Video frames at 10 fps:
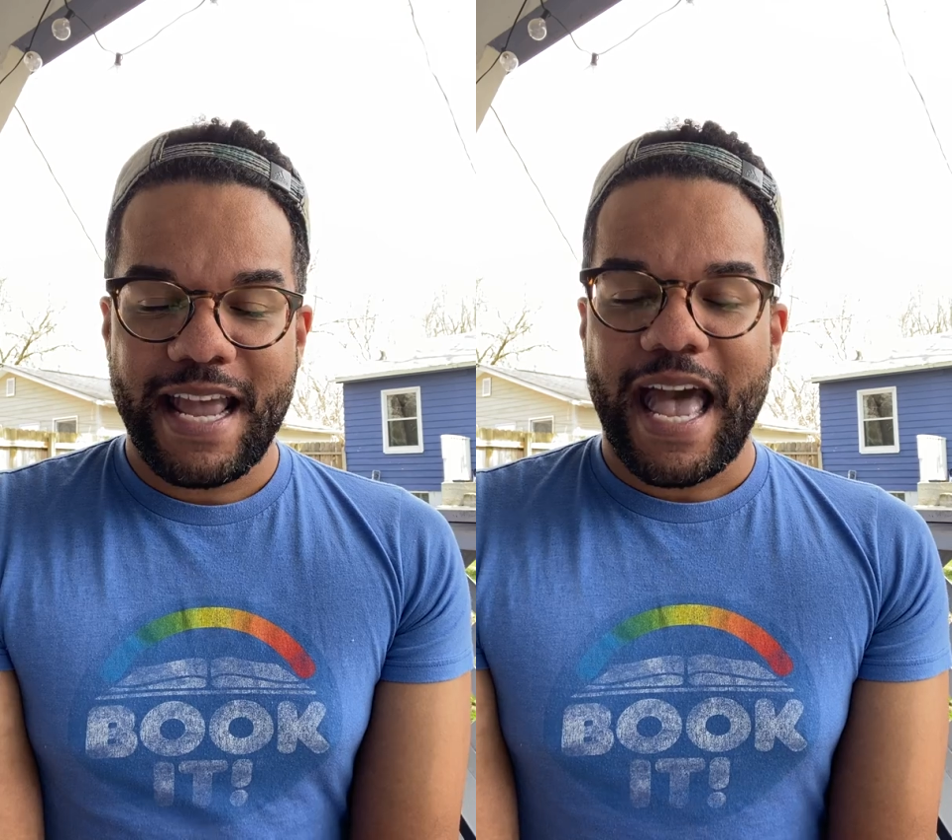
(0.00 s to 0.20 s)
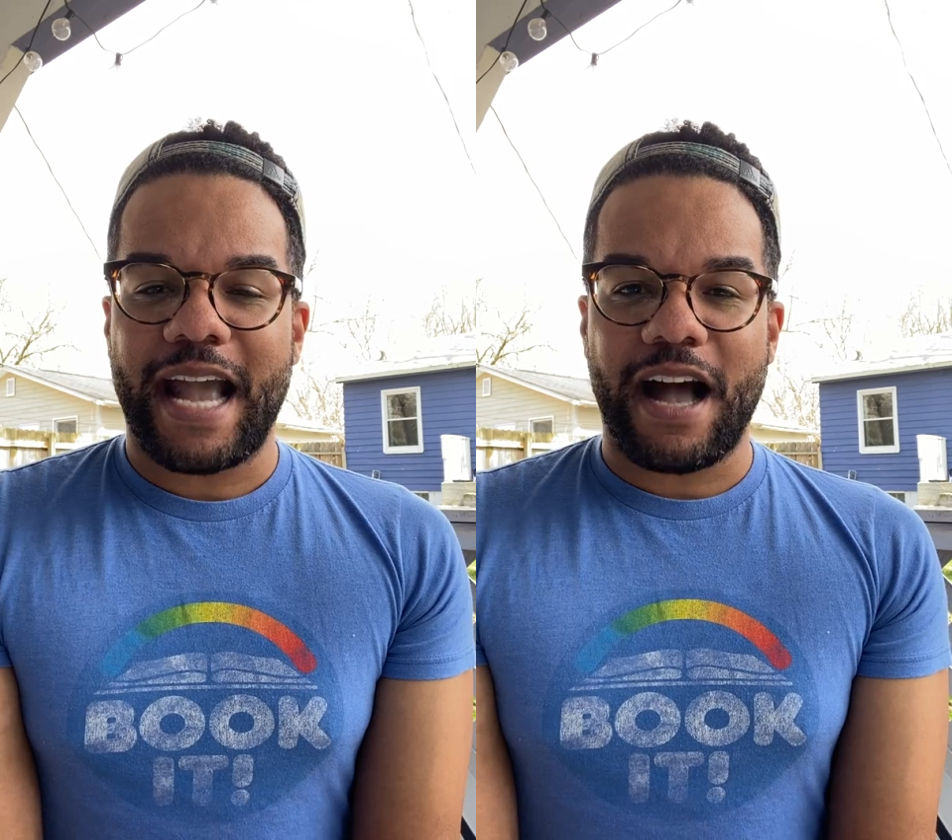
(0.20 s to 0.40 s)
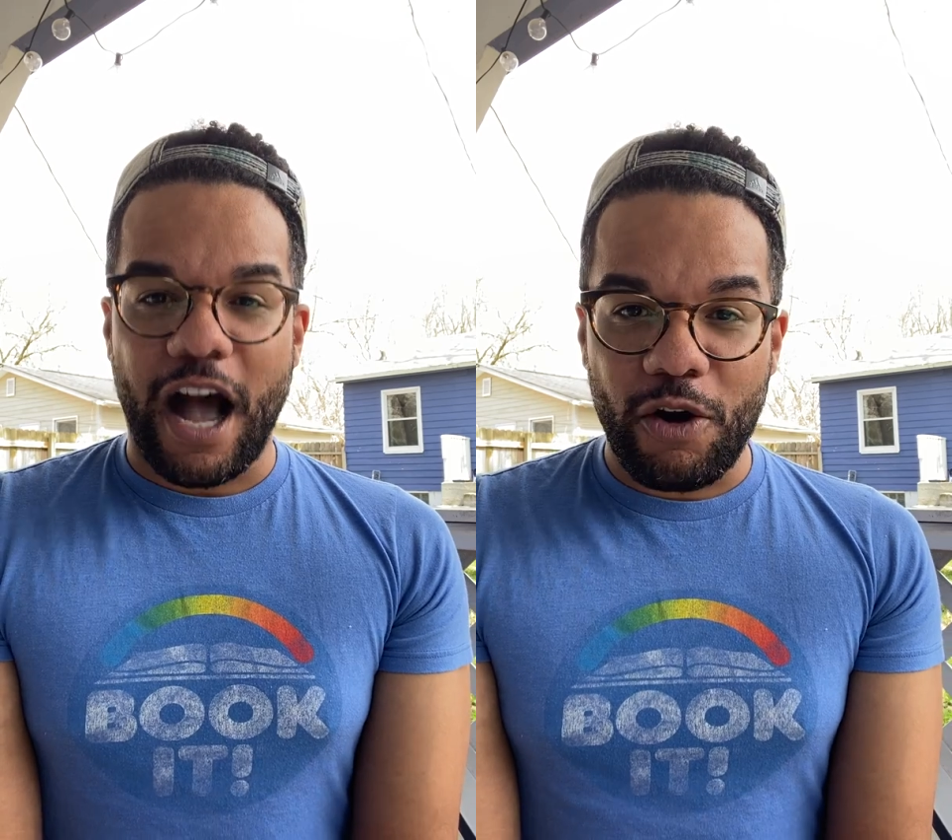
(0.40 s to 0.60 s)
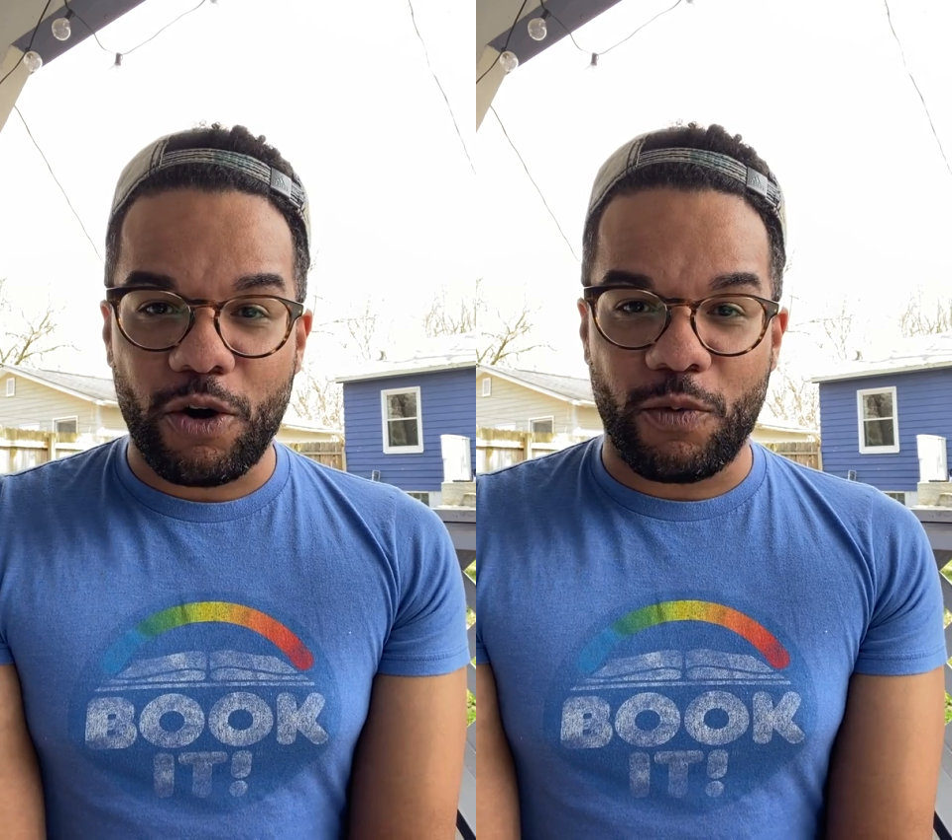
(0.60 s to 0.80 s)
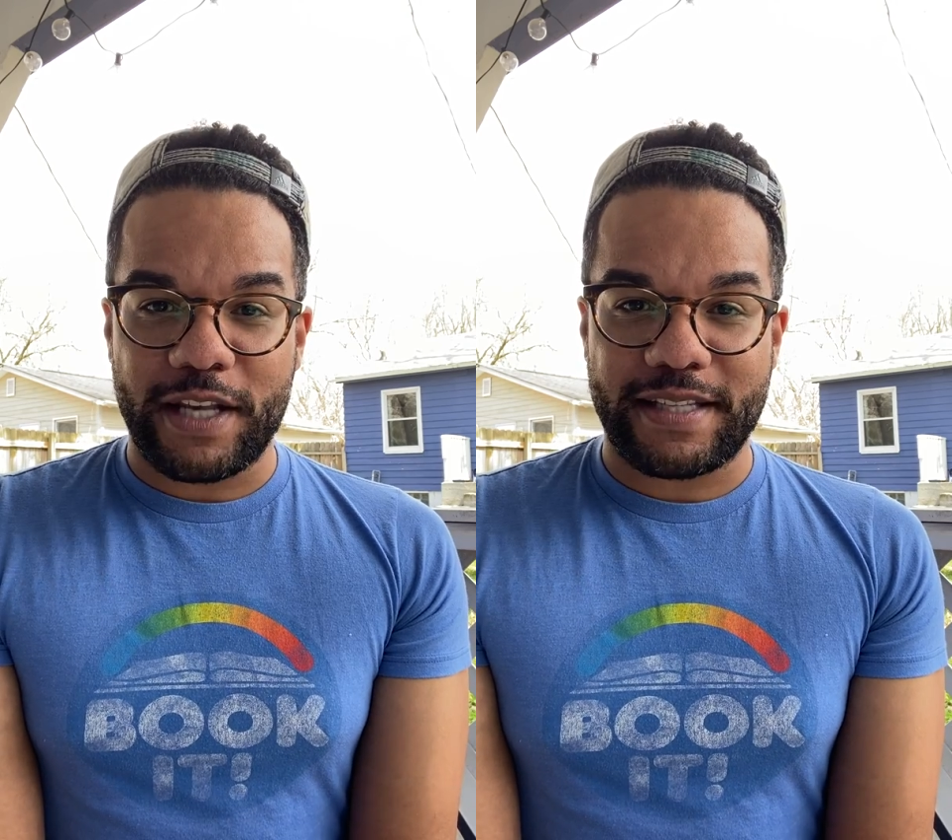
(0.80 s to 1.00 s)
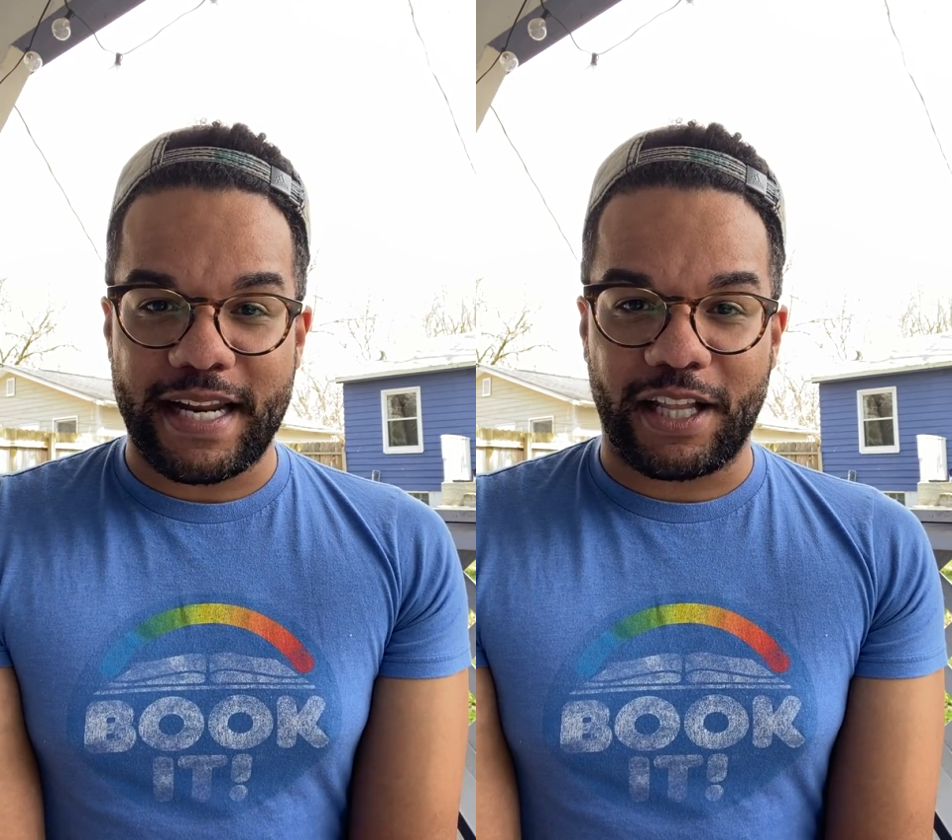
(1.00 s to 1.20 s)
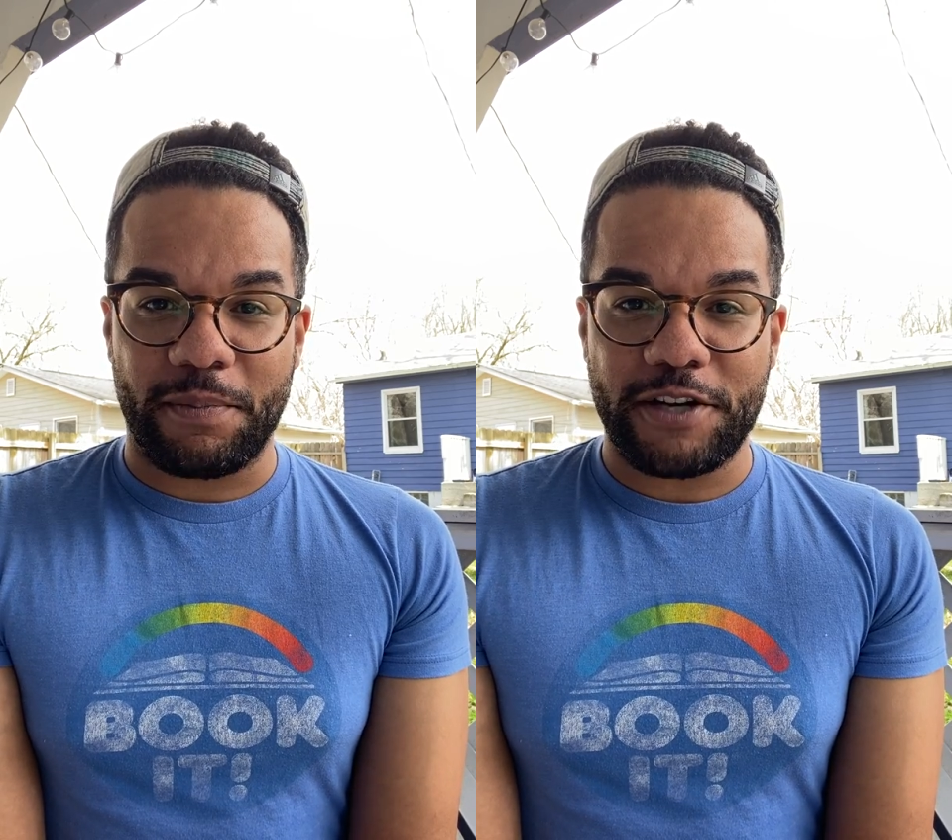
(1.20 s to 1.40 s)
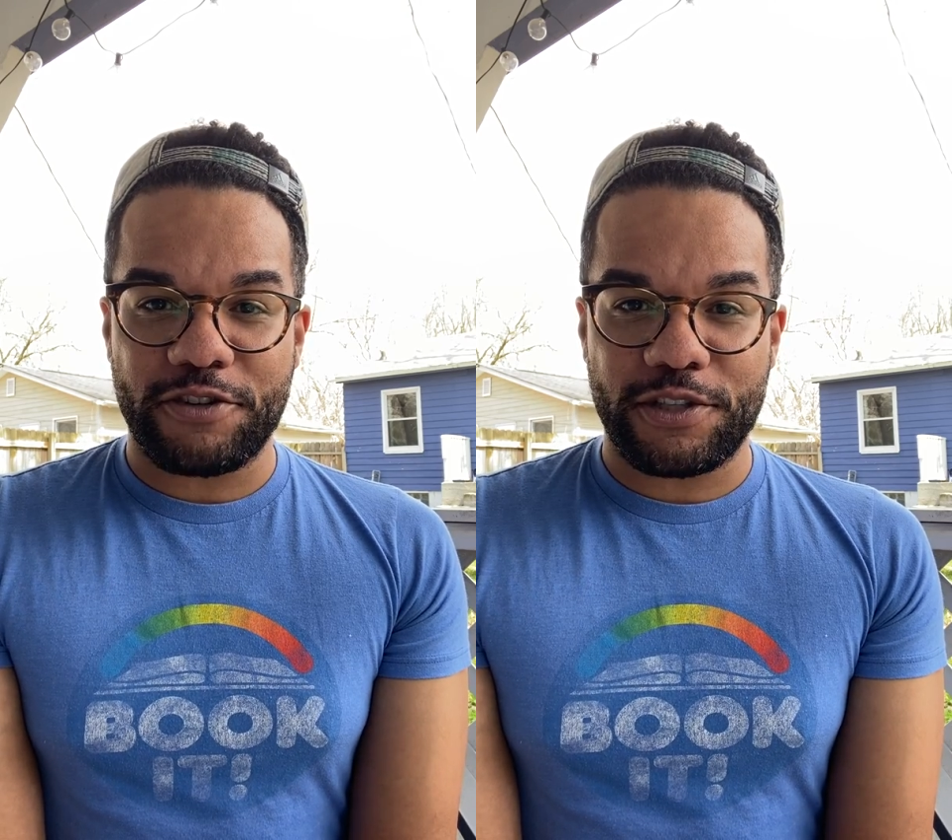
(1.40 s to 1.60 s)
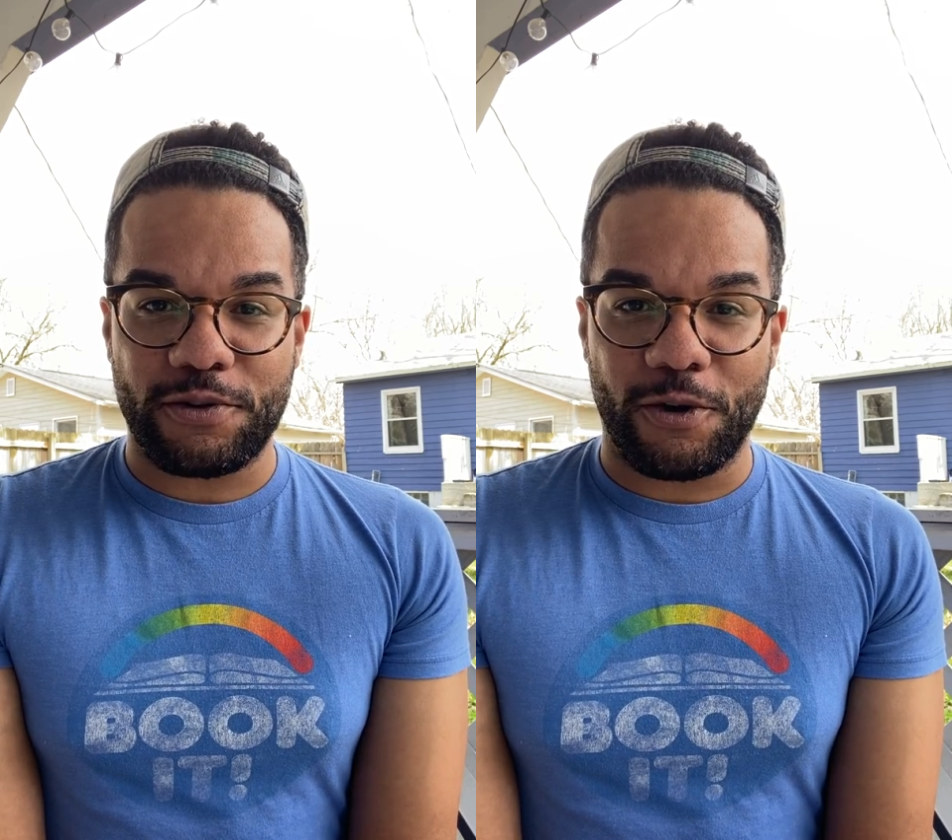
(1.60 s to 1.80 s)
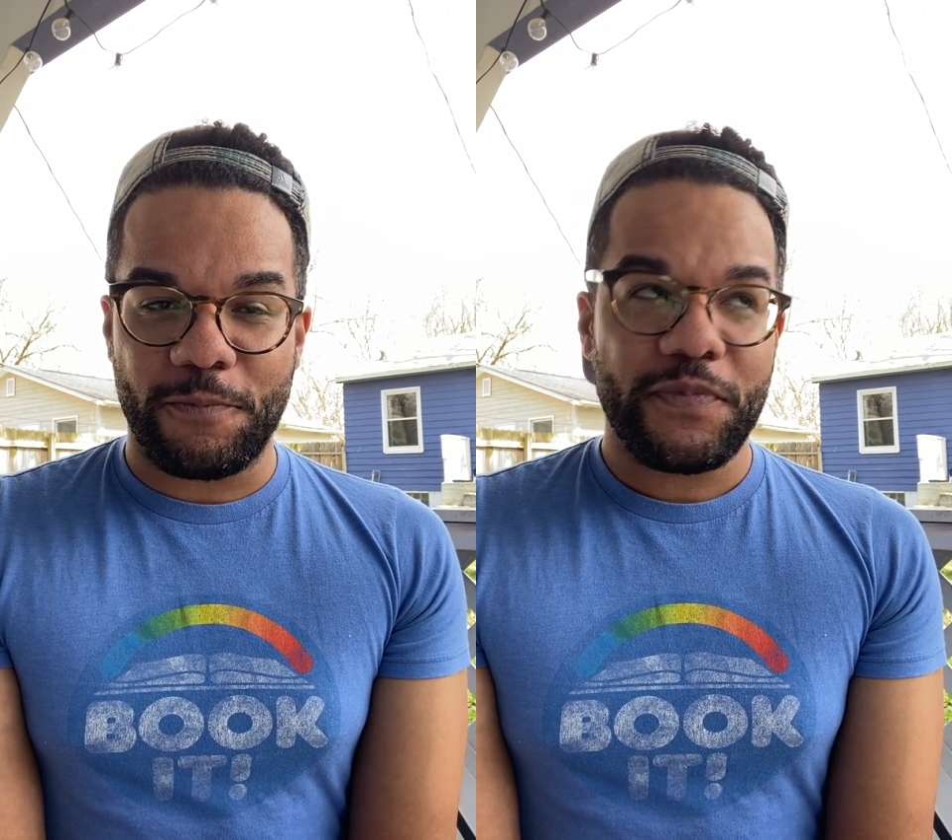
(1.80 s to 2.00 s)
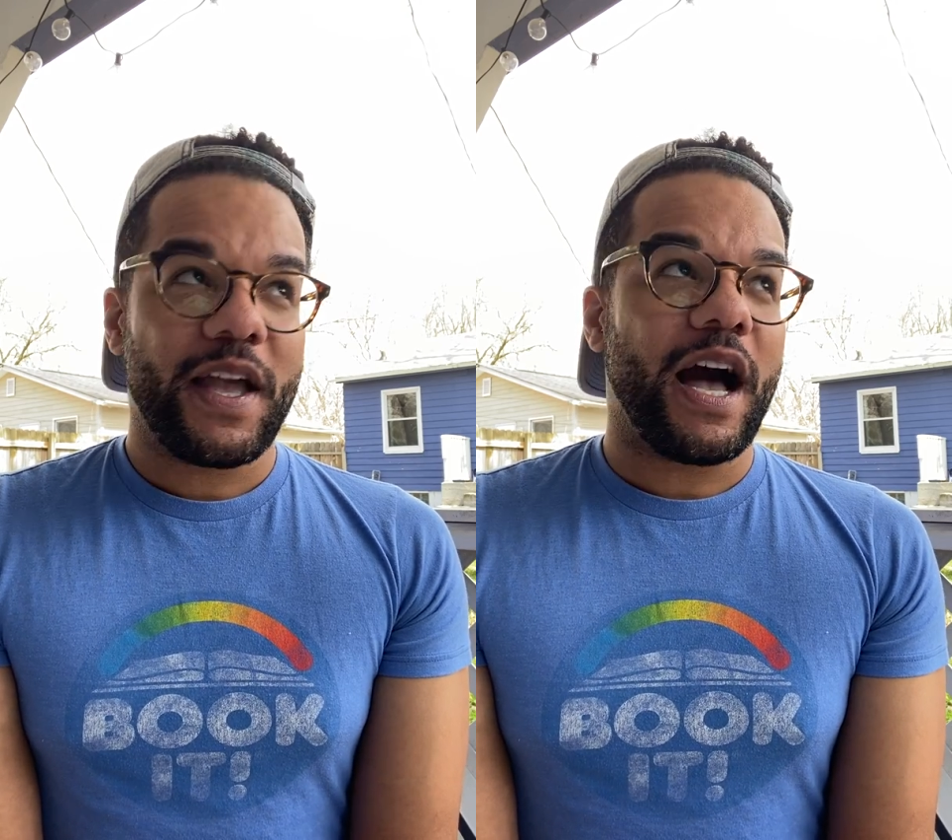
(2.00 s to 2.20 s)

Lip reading: at Concord Westside Elementary School